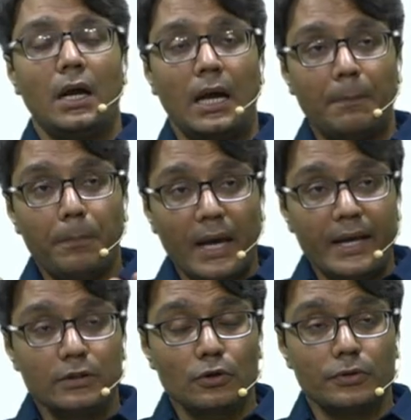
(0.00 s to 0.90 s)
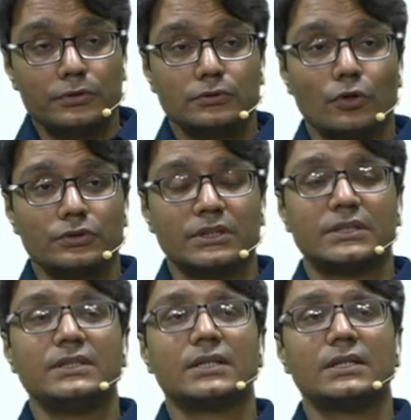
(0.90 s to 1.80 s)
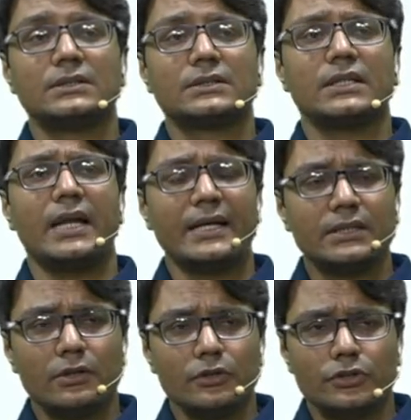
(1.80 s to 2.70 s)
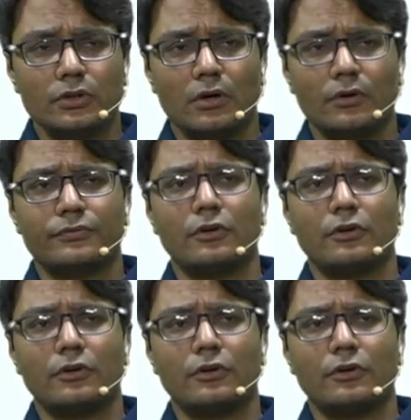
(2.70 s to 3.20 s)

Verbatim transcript: applying those decisions in execution of